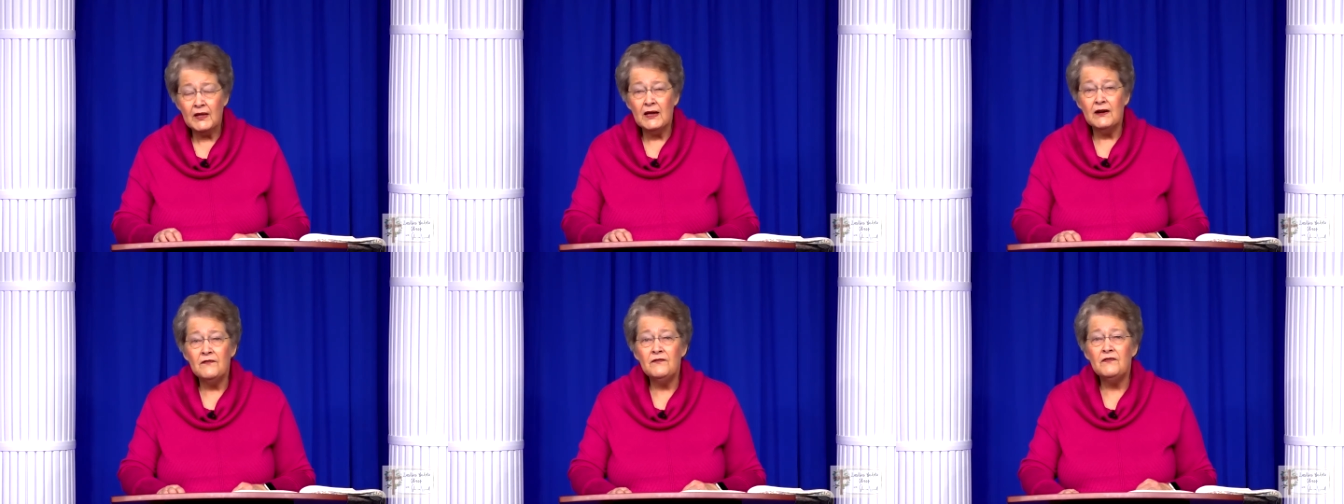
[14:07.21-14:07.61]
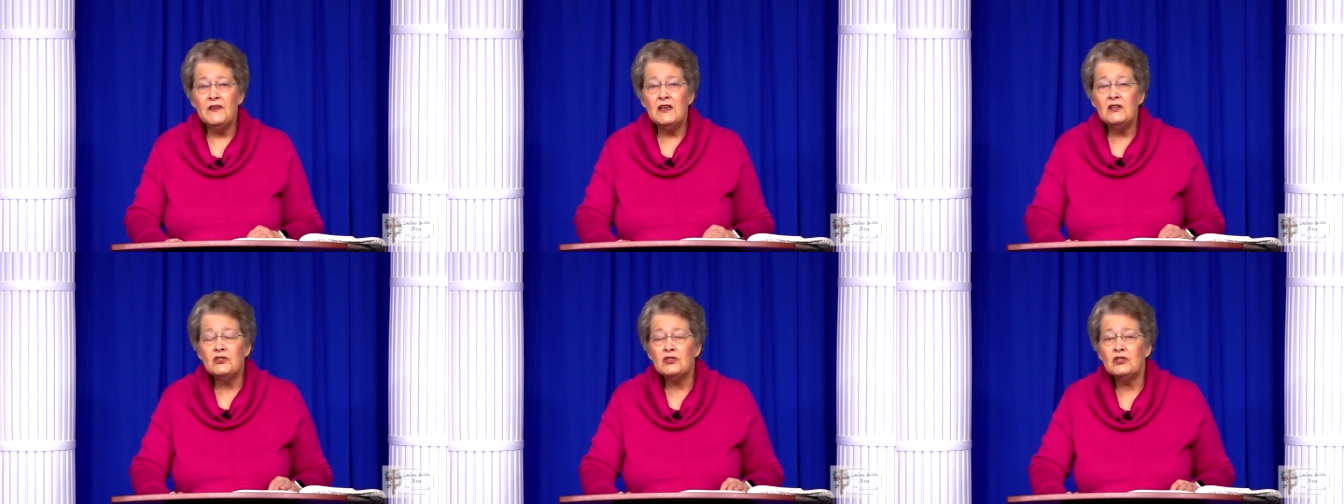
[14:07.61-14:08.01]
in
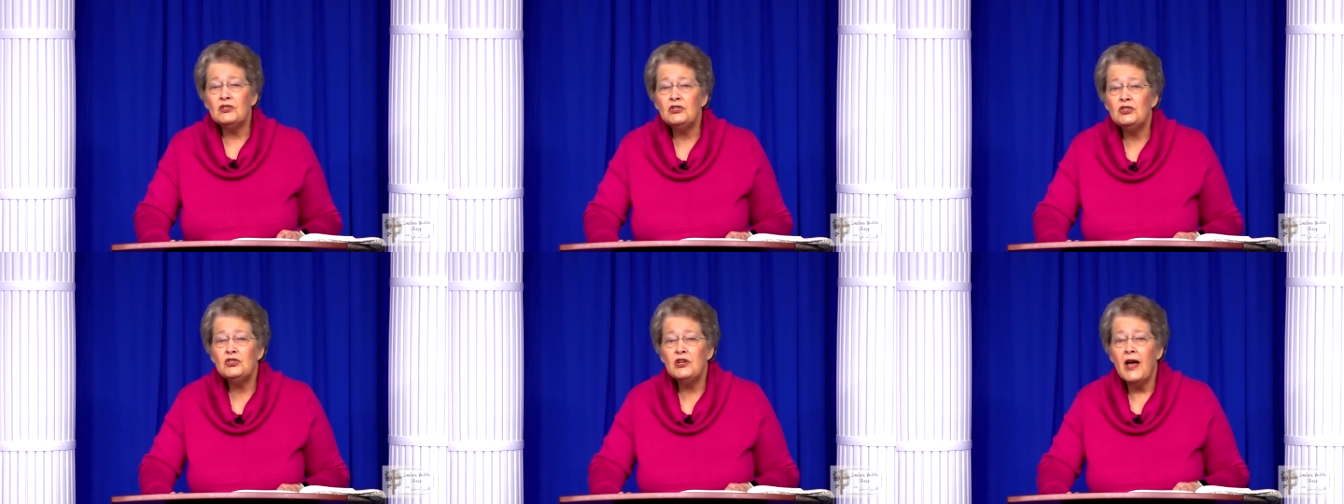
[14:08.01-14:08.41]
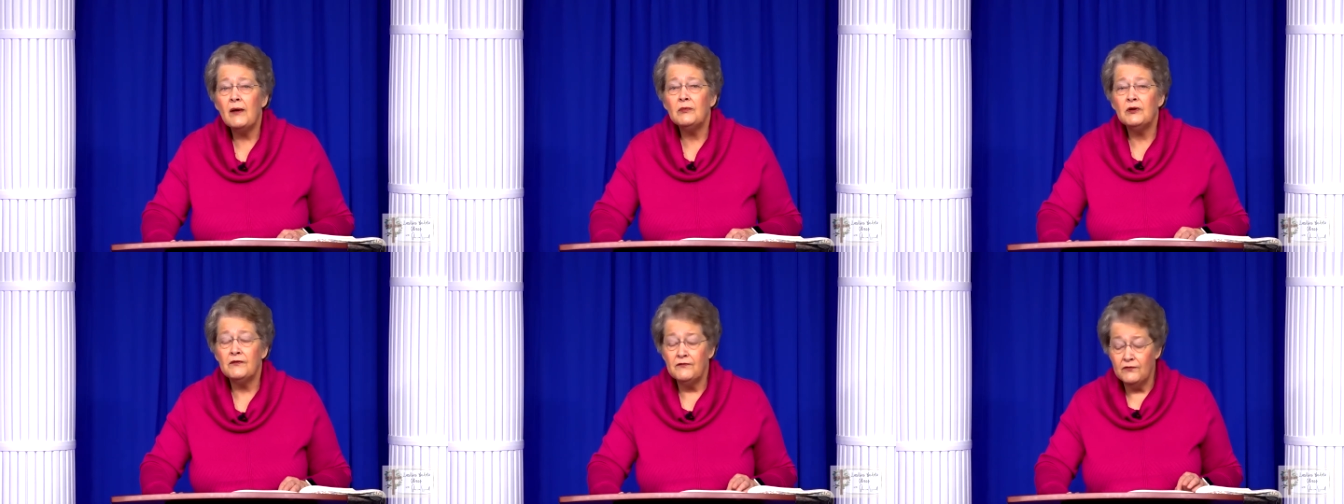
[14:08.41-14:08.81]
Ephesians
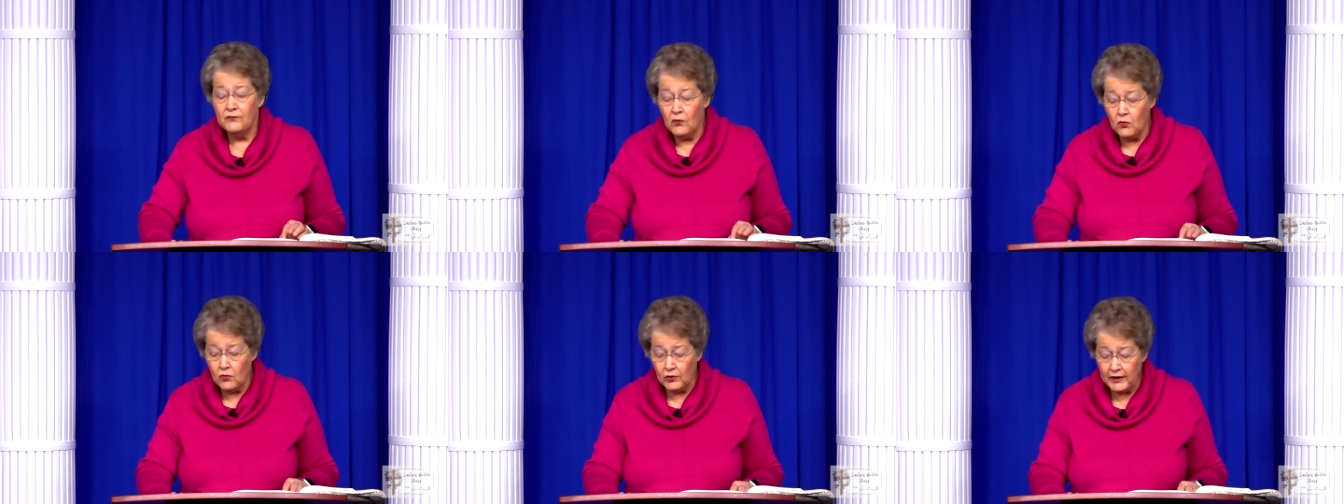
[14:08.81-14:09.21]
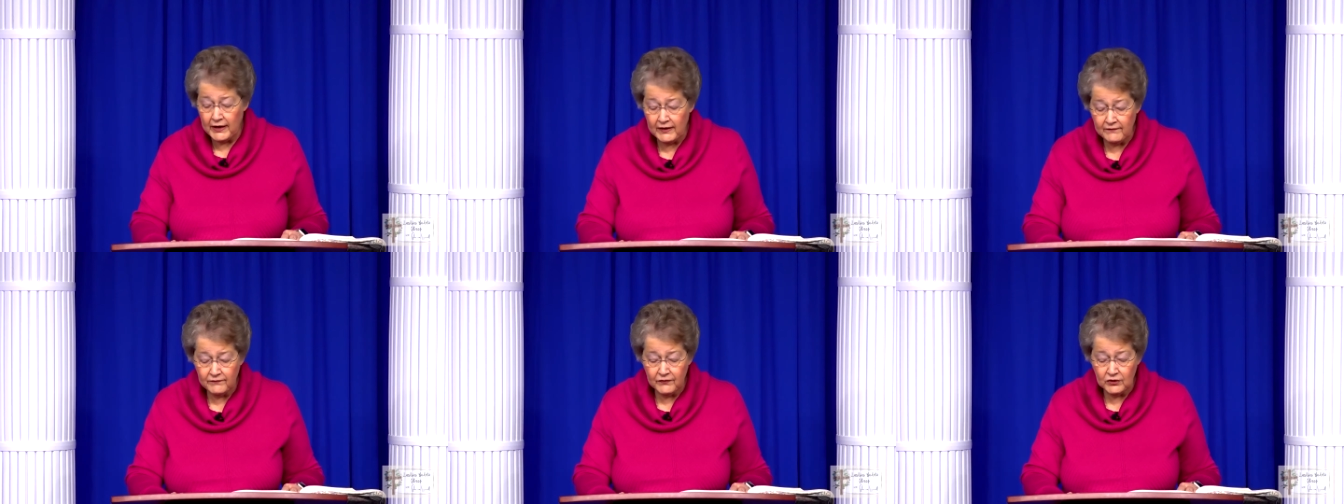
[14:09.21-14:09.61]
chapter 4
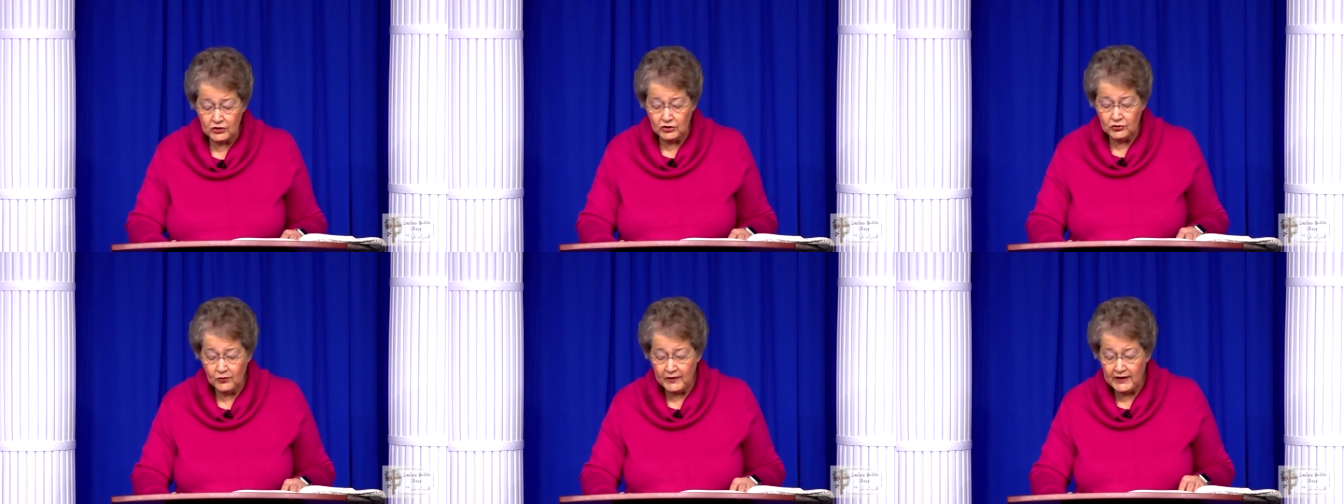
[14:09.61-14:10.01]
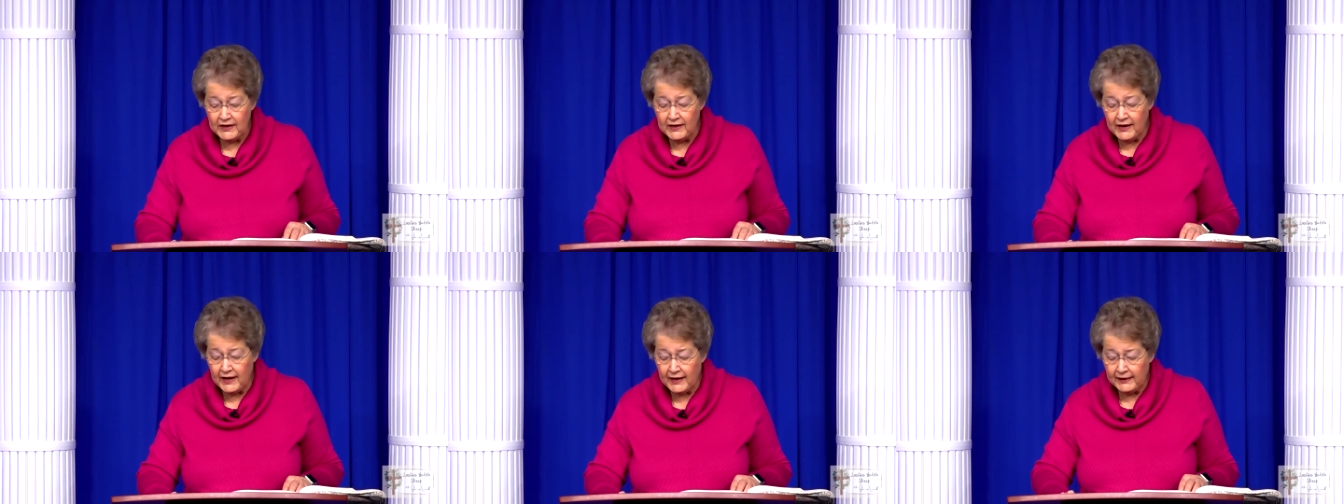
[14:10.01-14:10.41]
and verse
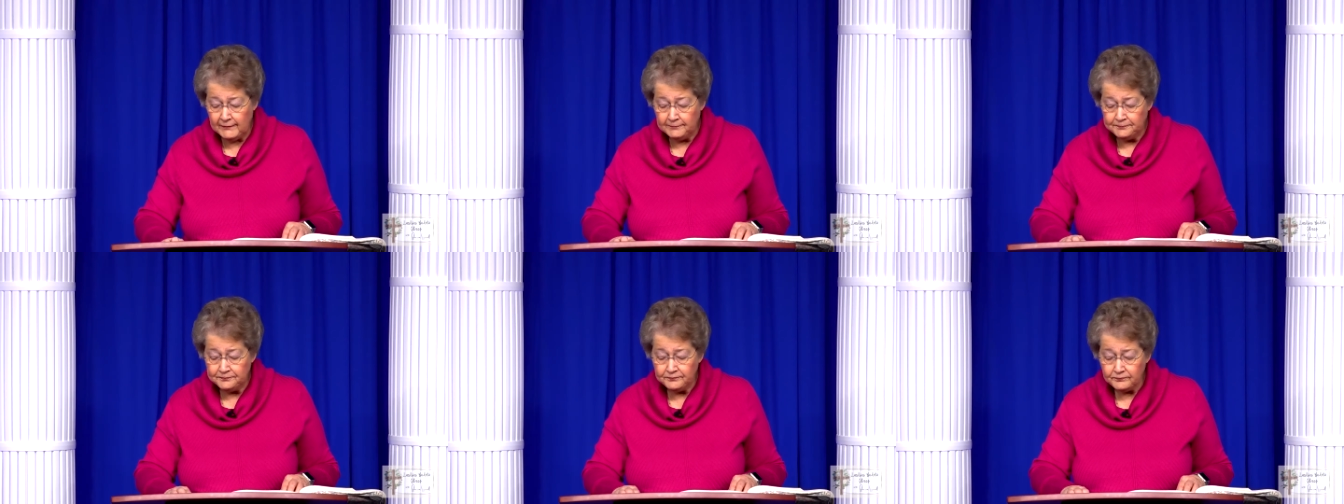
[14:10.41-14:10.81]
29